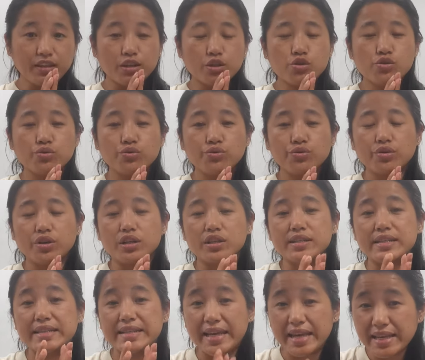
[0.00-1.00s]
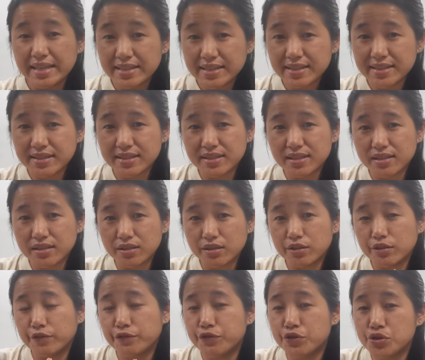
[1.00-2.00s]
So today's
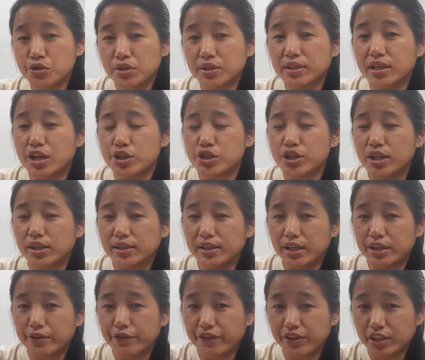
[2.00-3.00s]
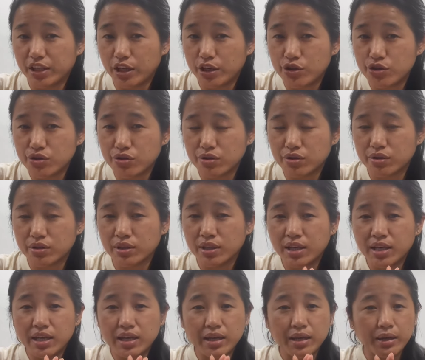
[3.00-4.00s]
official Kasha clarification
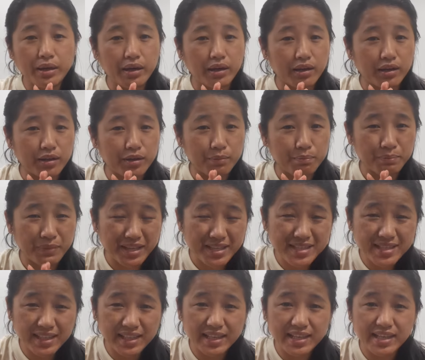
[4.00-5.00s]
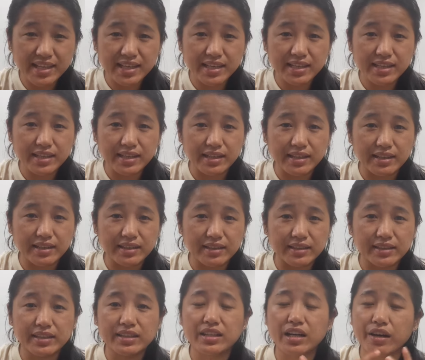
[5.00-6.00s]
basically
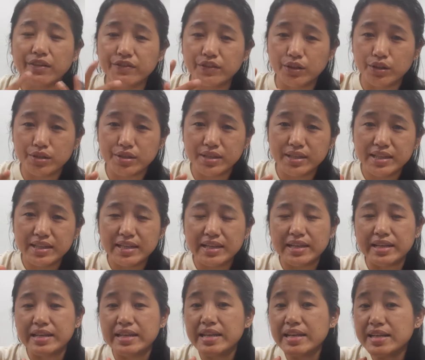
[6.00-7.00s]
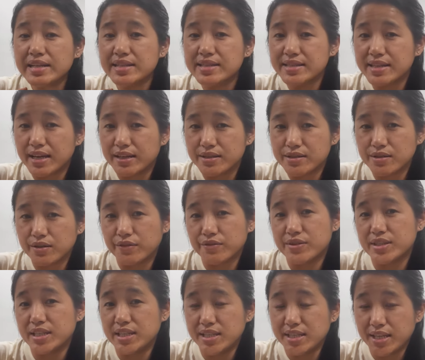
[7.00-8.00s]
covered legal status of
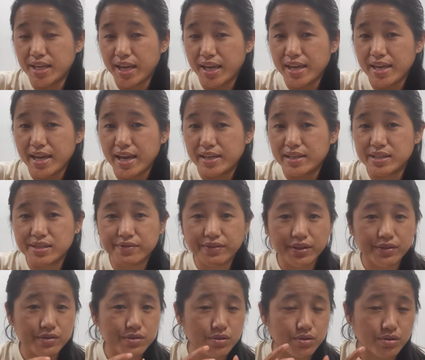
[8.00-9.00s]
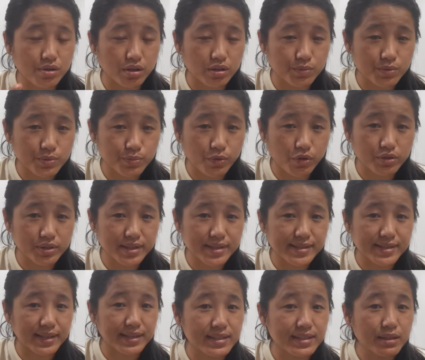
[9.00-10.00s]
CTA and its various autonomous
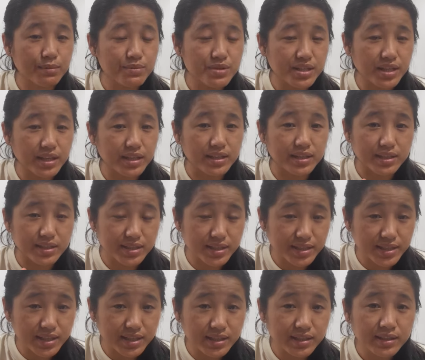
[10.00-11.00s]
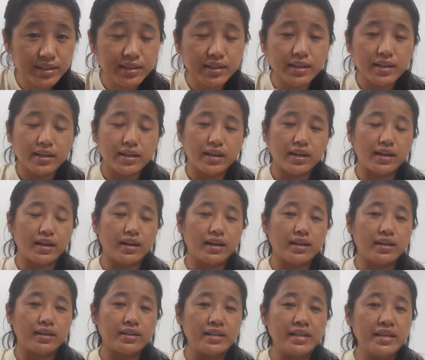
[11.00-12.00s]
bodies Nyamte in India,
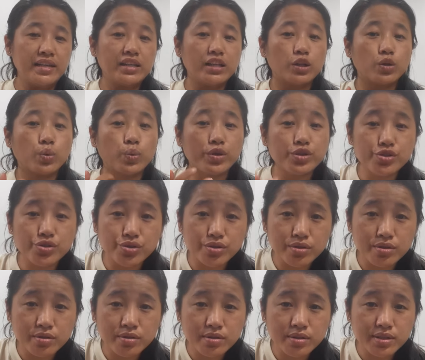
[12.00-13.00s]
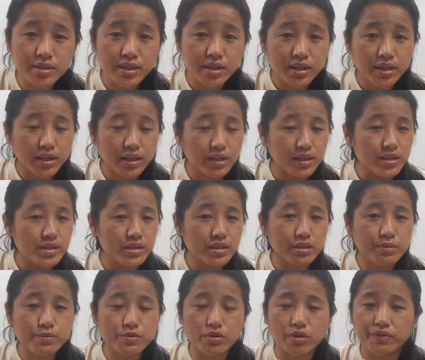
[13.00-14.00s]
legal questions in
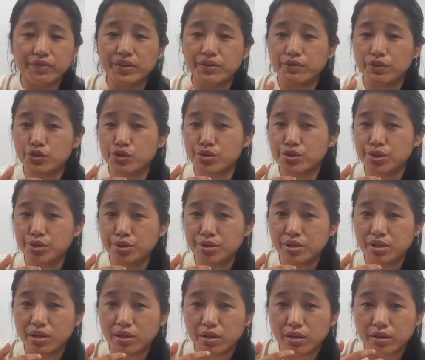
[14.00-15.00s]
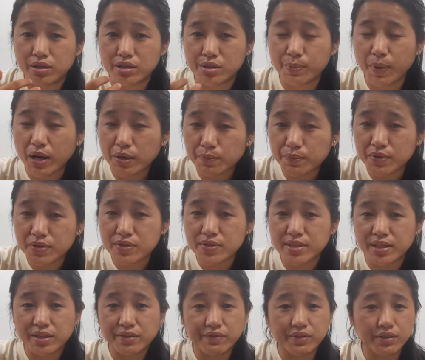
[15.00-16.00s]
terms of the registered departments
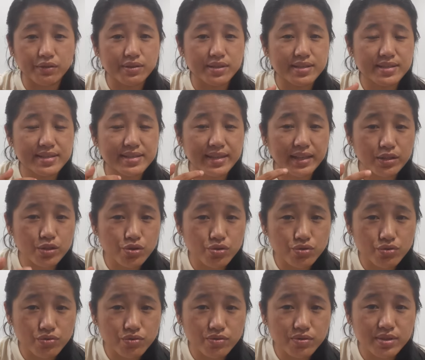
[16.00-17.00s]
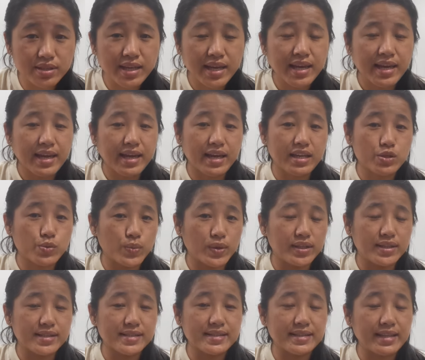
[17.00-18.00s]
and various sections, as well
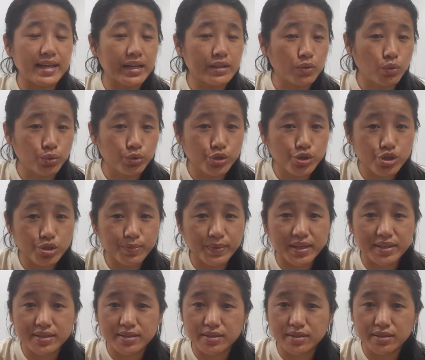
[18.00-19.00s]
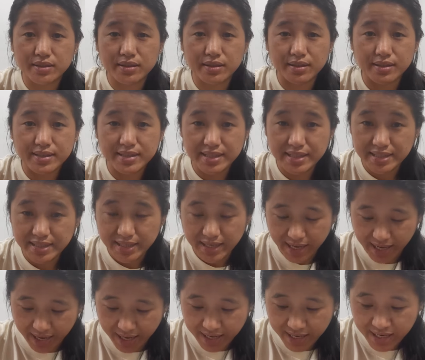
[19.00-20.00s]
as land ownership under
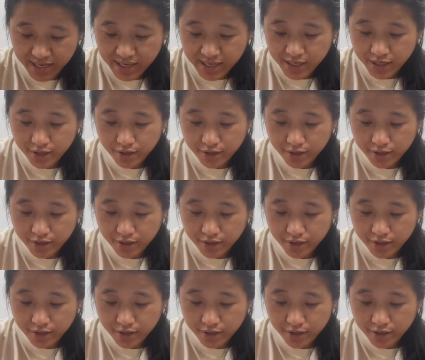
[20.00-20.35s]
CTA.